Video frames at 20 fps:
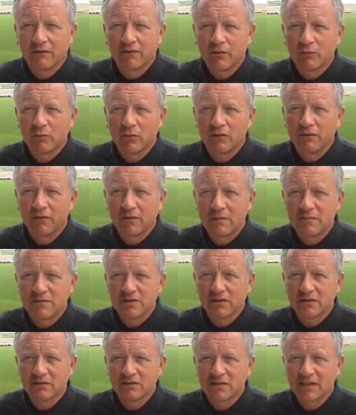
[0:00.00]
Football for him
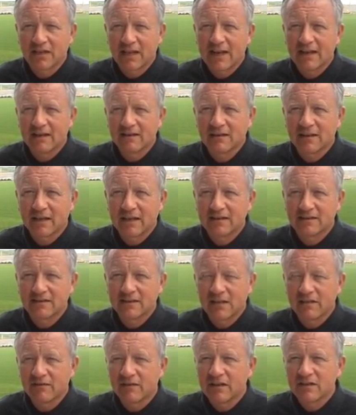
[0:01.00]
to get his
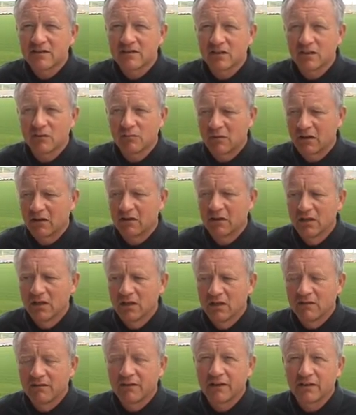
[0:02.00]
teeth into, but
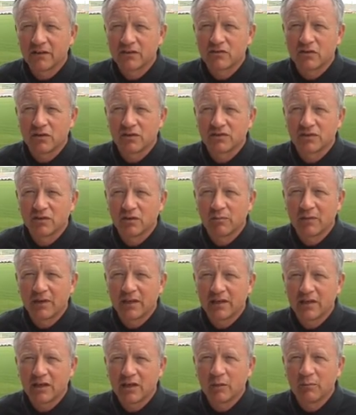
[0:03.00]
fingers crossed he'll
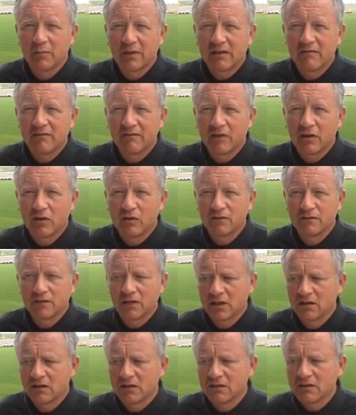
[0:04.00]
be
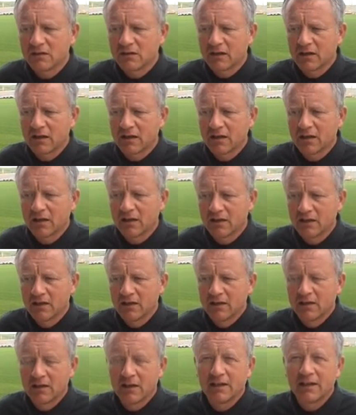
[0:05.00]
involved, and
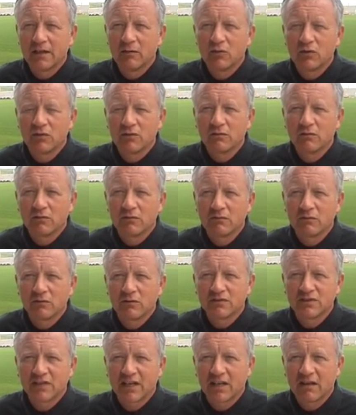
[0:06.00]
then
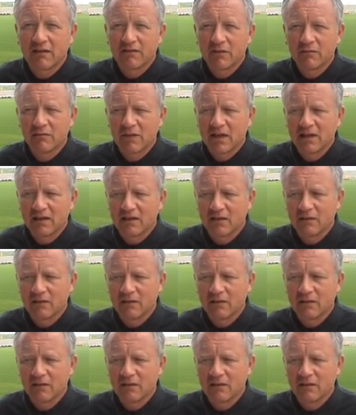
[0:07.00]
we'll take it from there.